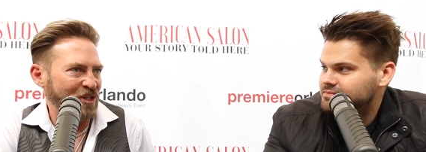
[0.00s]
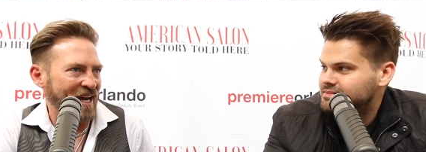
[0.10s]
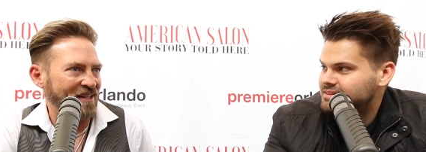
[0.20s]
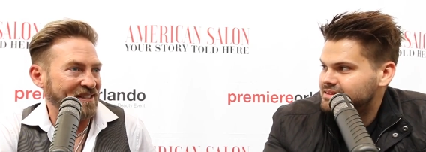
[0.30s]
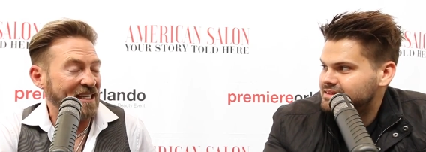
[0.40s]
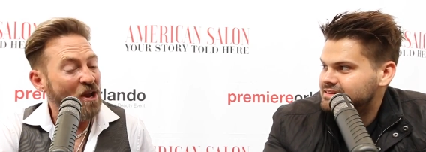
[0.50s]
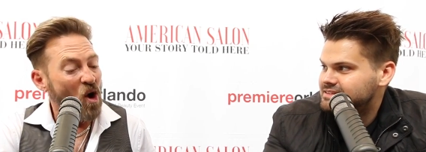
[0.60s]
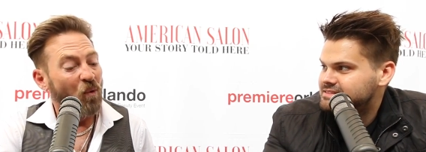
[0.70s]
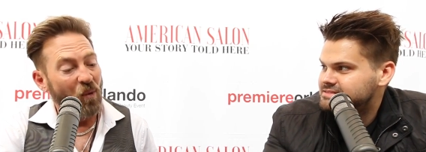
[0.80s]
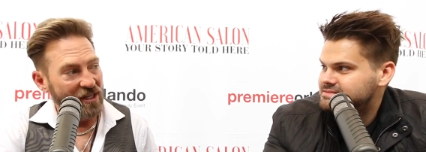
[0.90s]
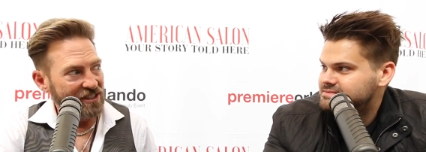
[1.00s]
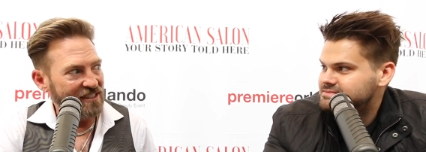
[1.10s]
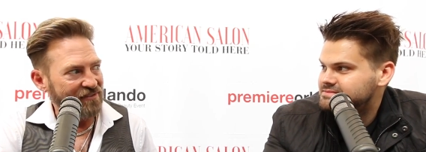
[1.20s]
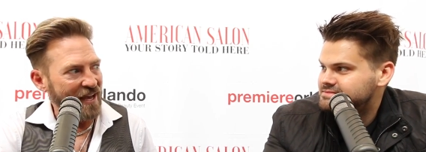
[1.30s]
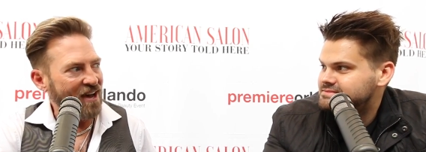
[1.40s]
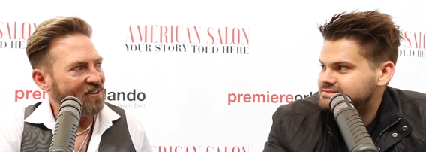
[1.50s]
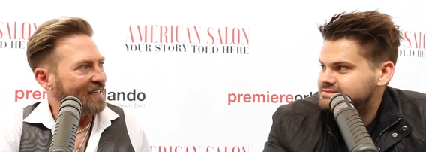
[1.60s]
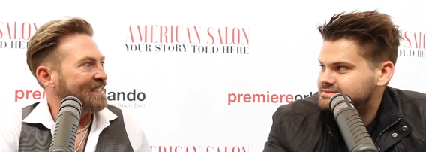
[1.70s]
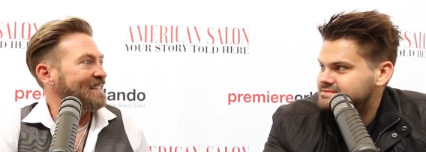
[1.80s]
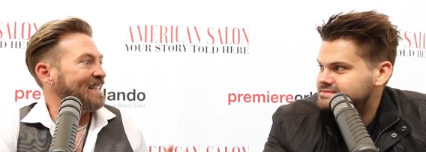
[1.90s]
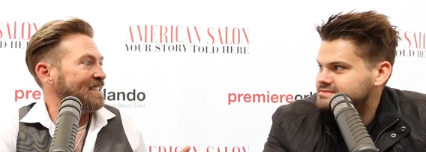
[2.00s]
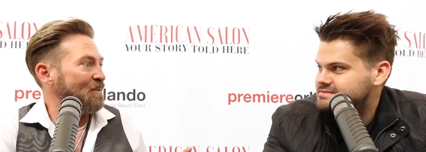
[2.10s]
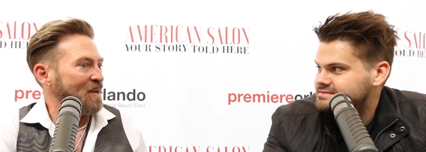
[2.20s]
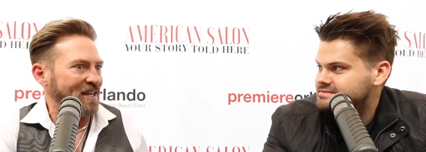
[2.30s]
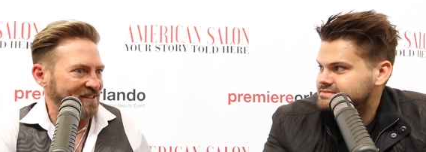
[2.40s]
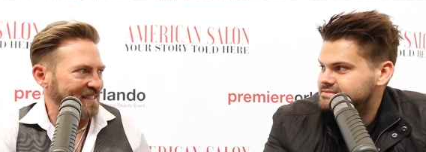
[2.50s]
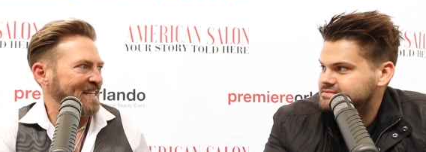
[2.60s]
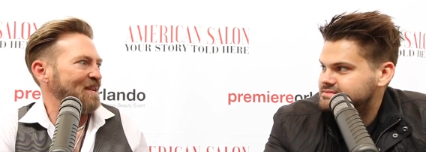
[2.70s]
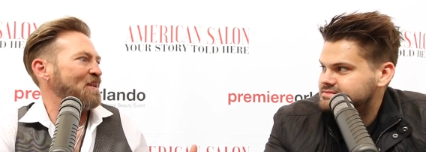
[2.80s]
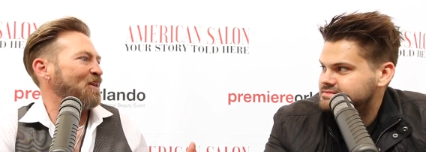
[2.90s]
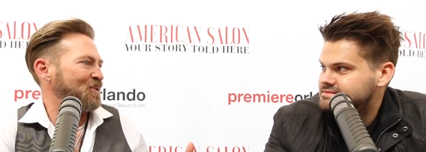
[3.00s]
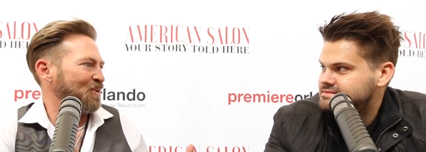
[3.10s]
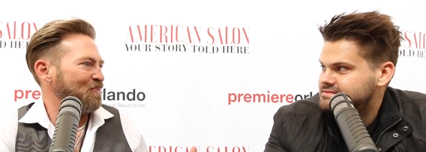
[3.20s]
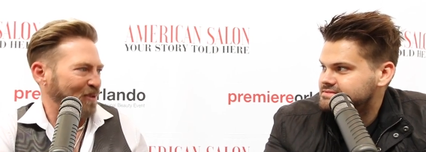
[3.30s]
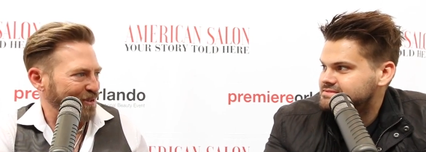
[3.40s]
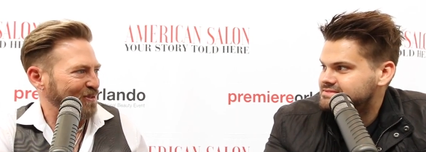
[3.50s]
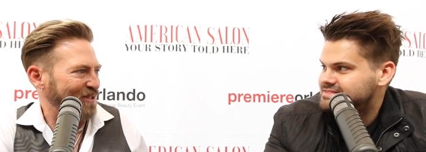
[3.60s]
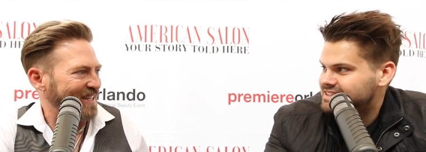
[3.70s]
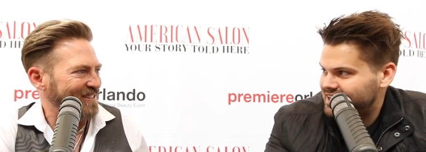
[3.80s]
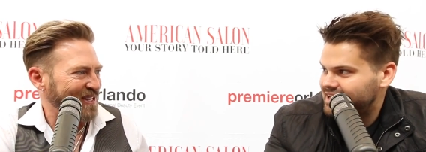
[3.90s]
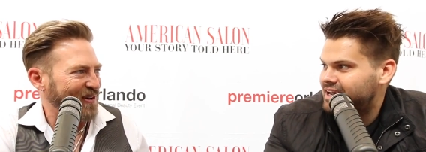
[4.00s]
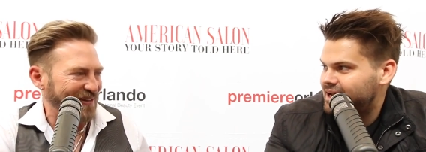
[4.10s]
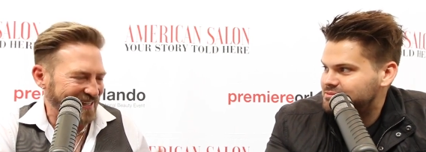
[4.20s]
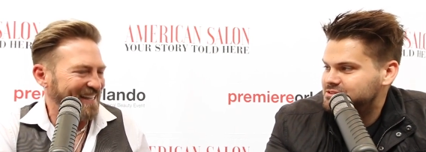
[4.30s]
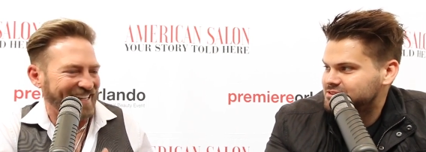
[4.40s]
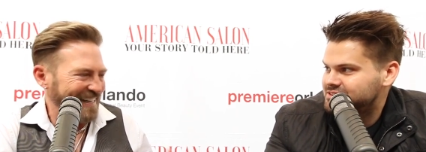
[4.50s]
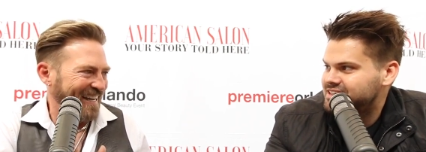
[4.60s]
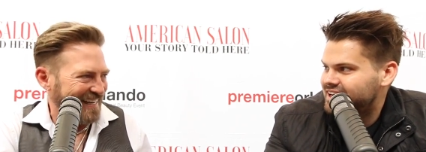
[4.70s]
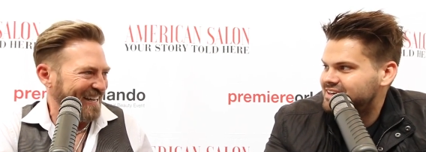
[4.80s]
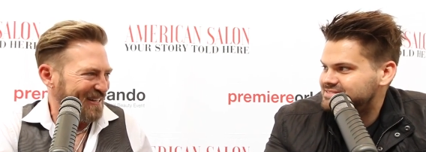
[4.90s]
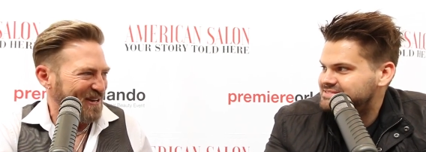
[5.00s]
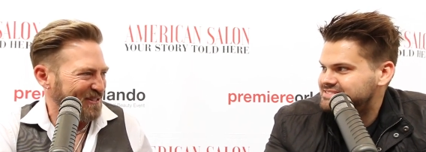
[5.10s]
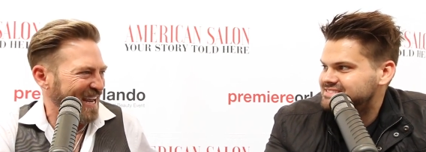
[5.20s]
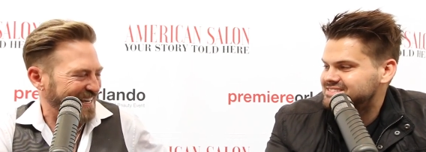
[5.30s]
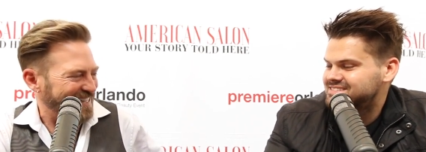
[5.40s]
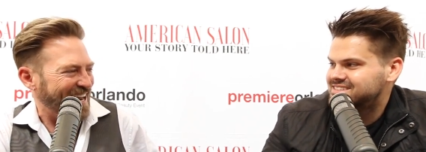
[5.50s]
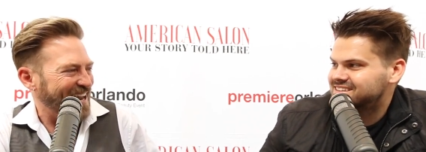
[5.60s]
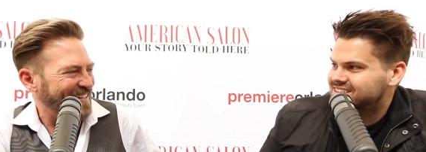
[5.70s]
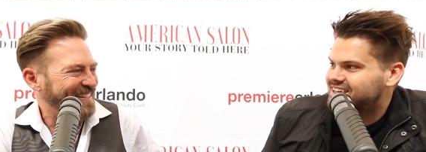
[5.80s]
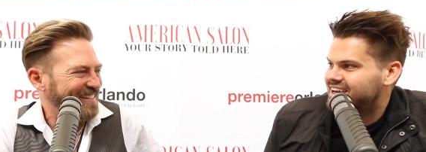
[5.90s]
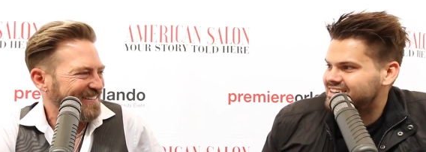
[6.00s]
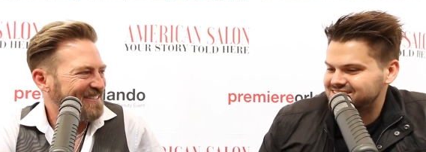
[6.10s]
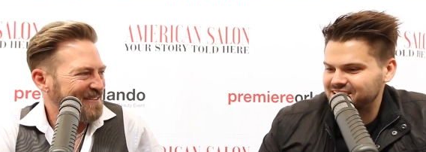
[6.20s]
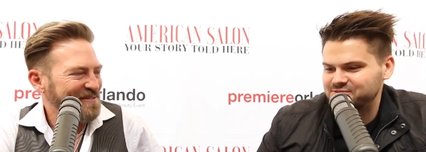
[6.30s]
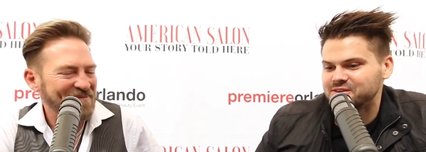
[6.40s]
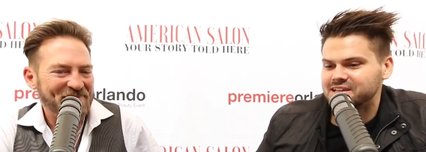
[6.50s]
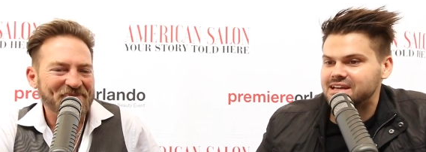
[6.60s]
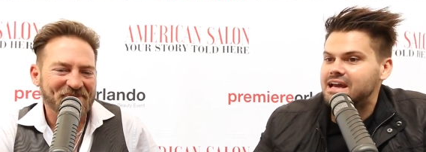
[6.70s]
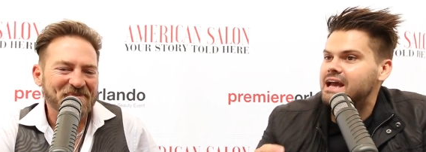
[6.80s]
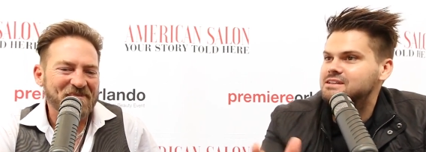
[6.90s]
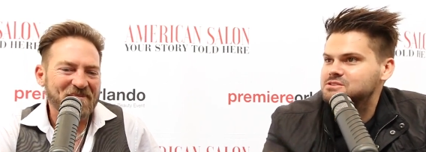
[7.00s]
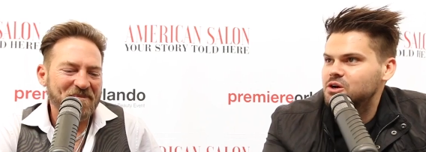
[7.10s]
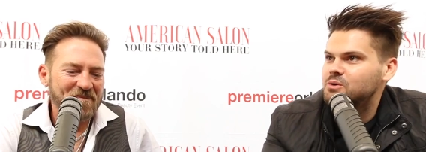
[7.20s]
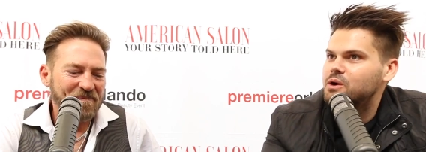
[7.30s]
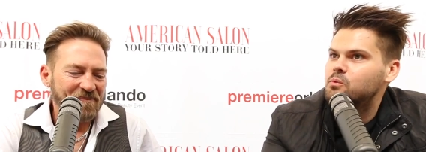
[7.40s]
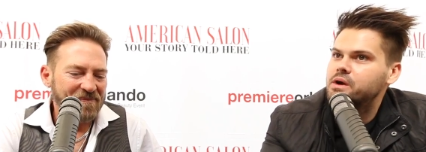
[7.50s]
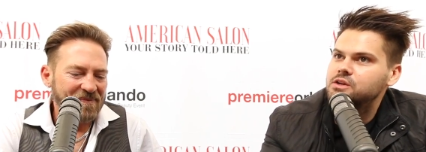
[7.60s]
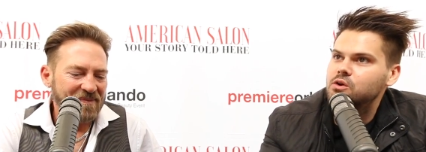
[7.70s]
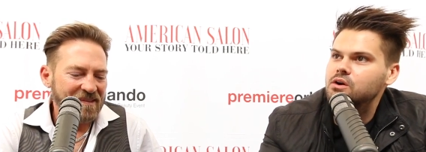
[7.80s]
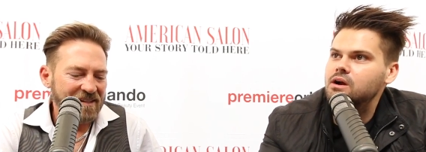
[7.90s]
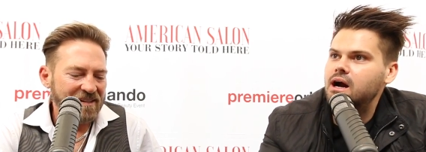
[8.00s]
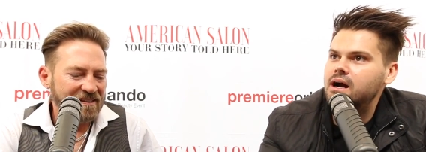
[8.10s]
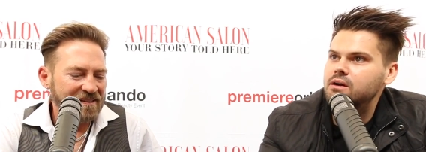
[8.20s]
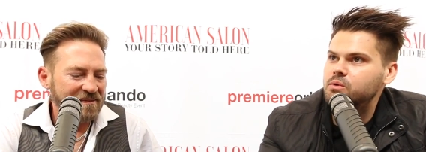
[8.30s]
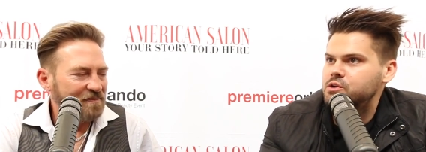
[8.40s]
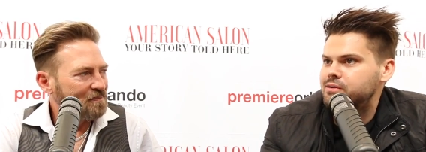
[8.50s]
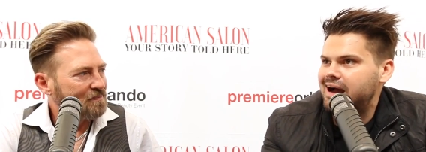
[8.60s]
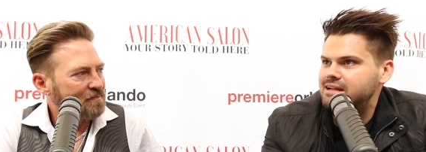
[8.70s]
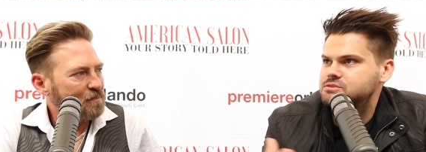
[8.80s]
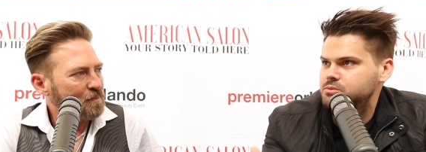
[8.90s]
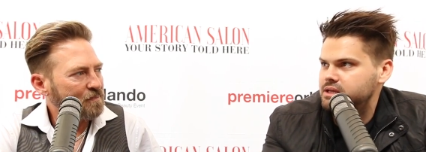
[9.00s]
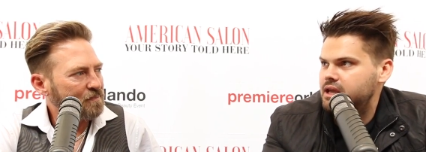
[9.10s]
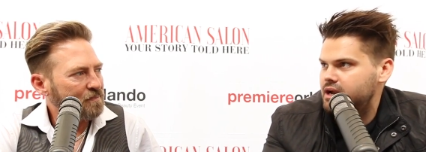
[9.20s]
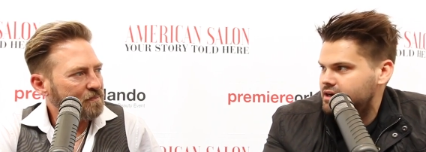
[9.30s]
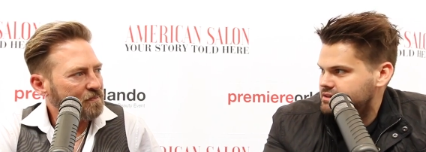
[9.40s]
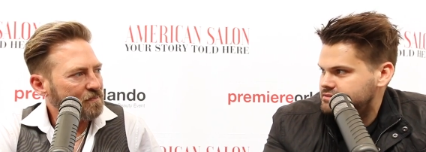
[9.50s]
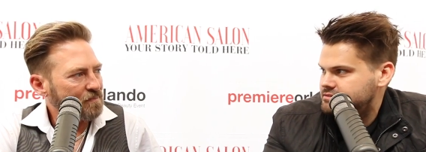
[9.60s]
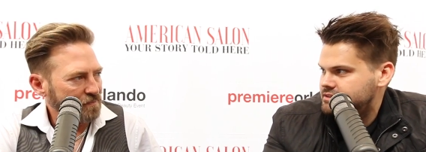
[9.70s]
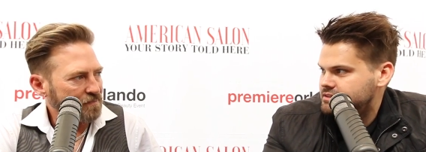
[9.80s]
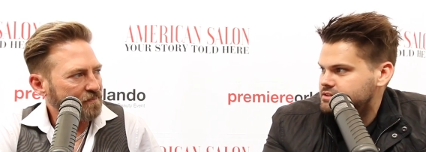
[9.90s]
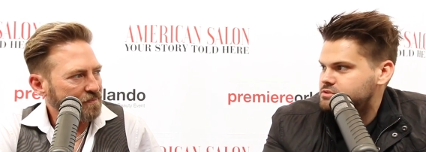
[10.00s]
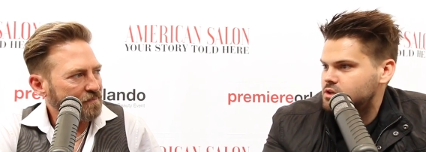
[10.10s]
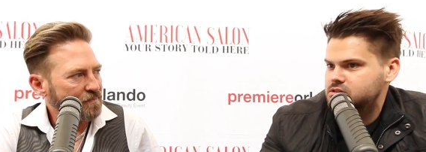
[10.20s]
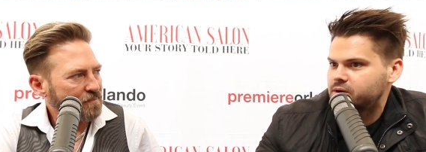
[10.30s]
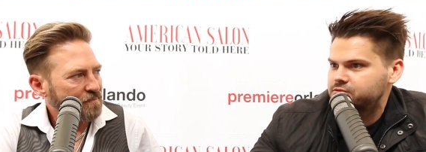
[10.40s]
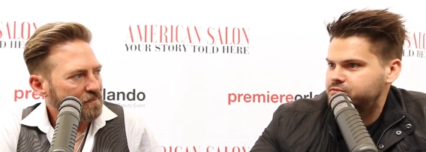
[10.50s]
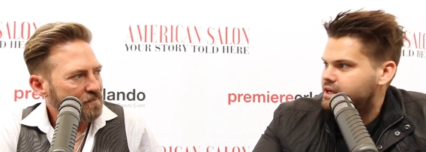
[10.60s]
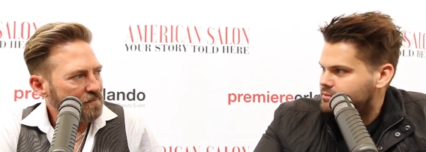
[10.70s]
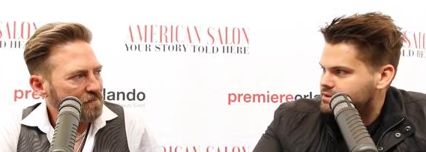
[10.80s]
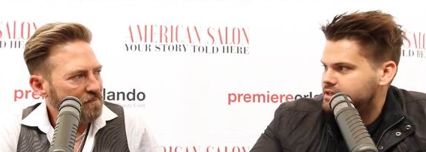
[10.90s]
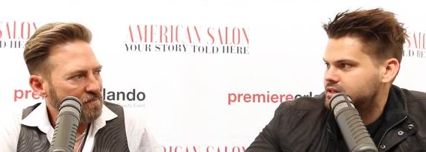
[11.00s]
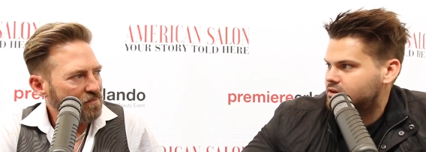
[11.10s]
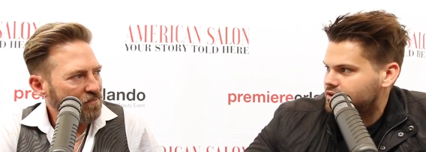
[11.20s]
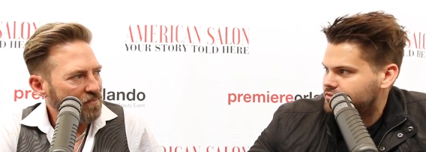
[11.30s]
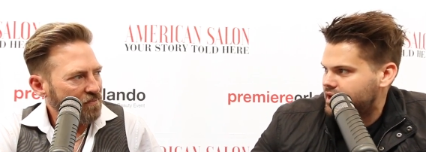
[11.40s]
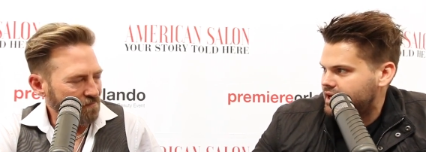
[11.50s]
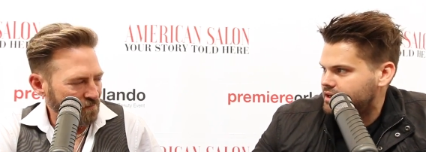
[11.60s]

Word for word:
Speaker 1: challenging. Once it's found, it's easy because the team helps you produce it. So absolutely, yeah. it kind of goes hand in hand.
Speaker 2: Yeah, definitely. And so uh, when you're uh, when you're not doing hair, you talked about family and all of that.